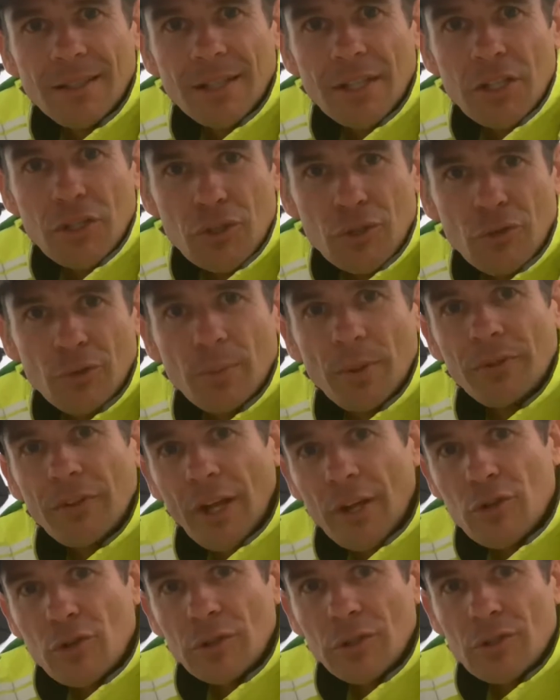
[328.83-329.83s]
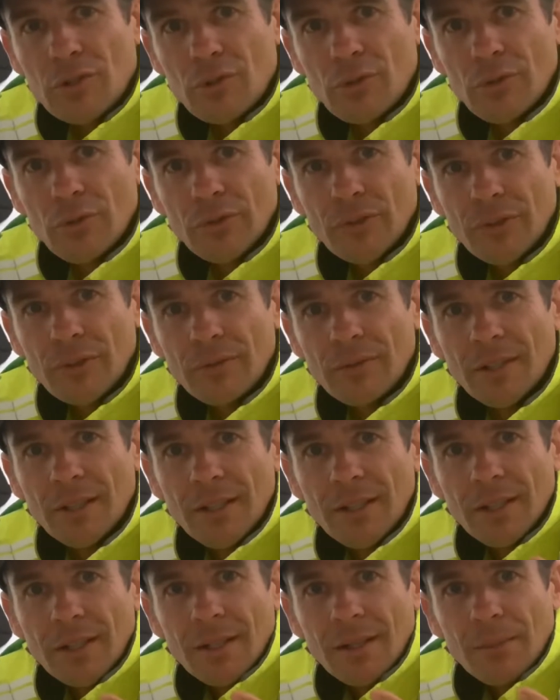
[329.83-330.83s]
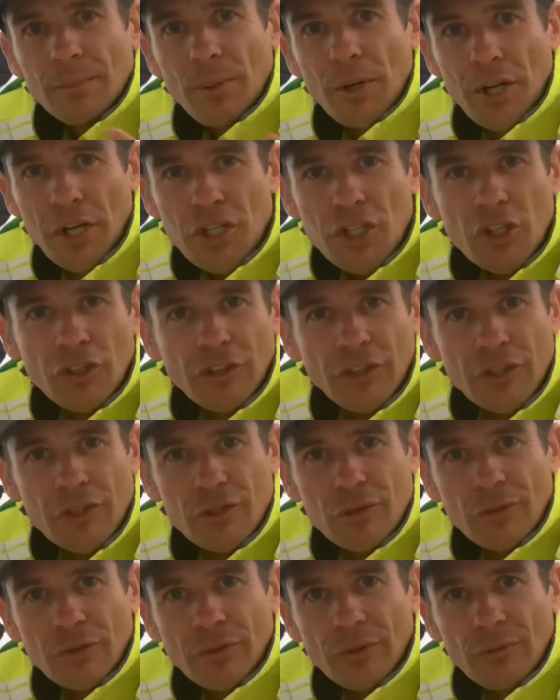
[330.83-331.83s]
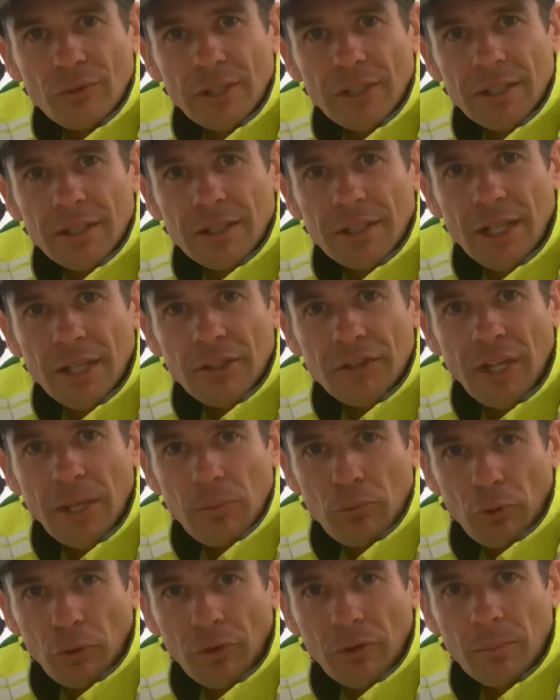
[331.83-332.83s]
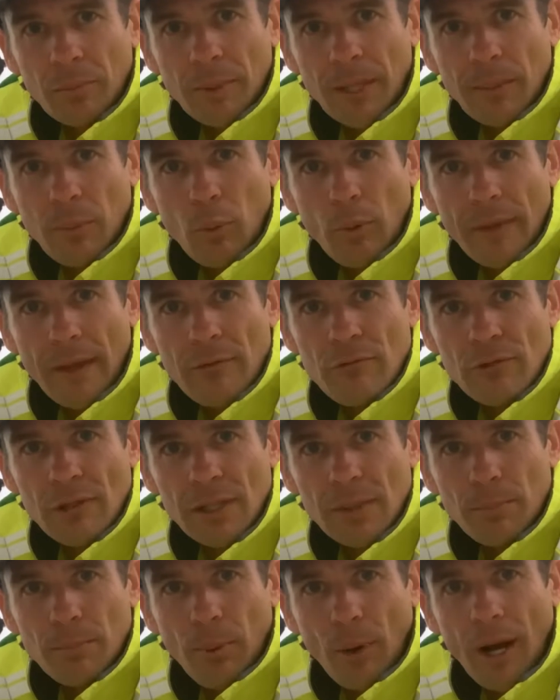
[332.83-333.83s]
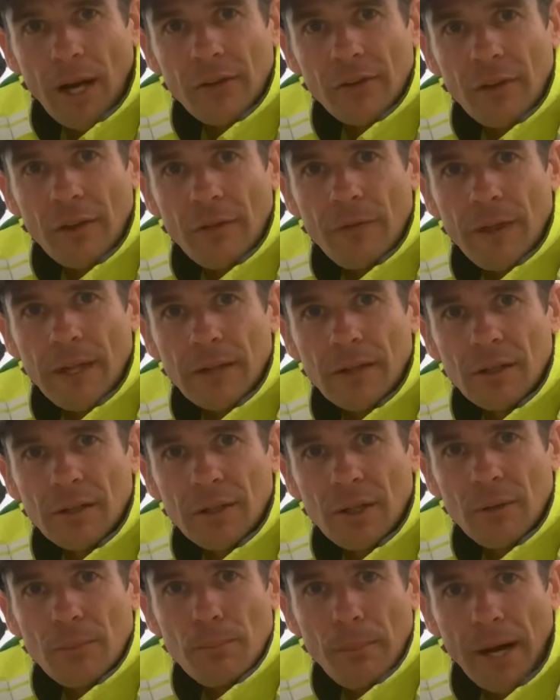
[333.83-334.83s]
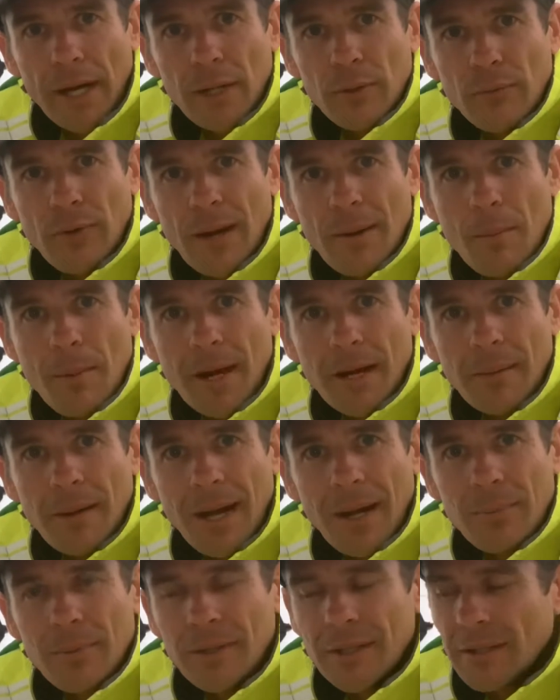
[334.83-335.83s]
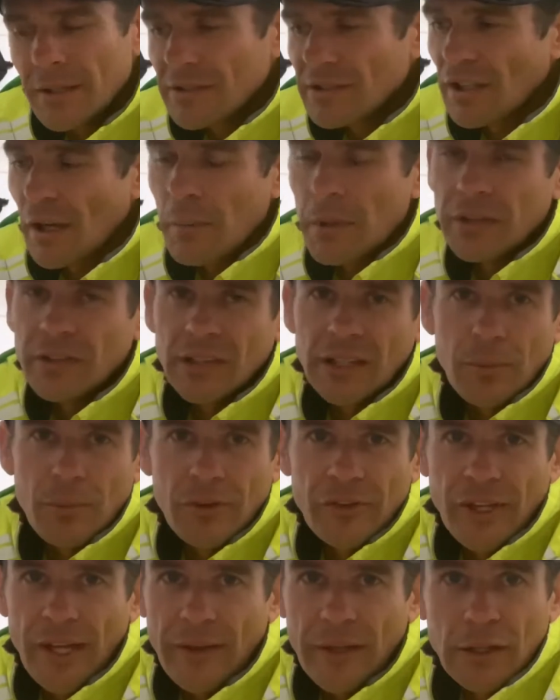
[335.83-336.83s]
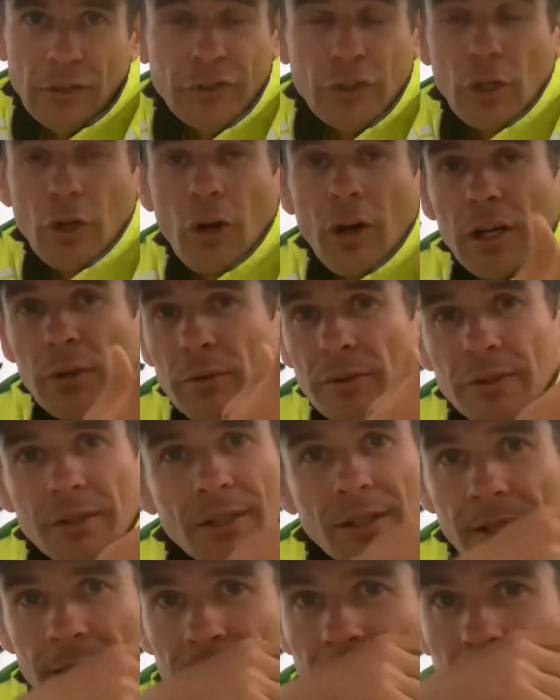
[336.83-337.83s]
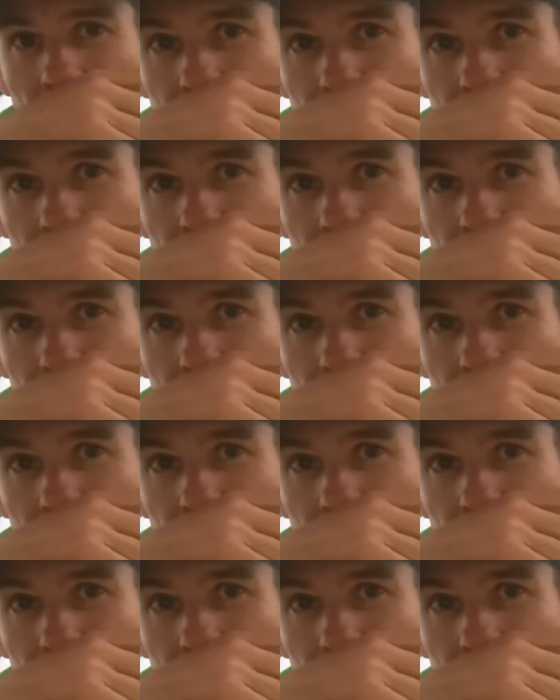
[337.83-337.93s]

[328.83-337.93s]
issues, potential issues, and pernicious issues that really get deep-rooted in people when they really buy into the thing that, you know, money and fame will make them happy. So many celebrities out there just go to Hollywood, kill